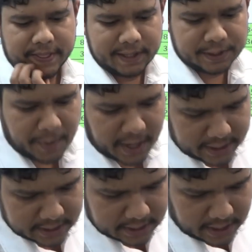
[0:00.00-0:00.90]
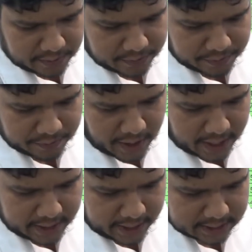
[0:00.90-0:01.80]
This part is enough if
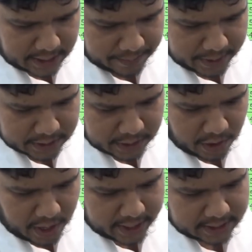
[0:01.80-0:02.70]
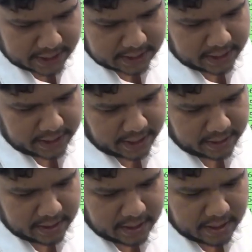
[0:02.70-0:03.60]
at the exam. Disallow under section 10.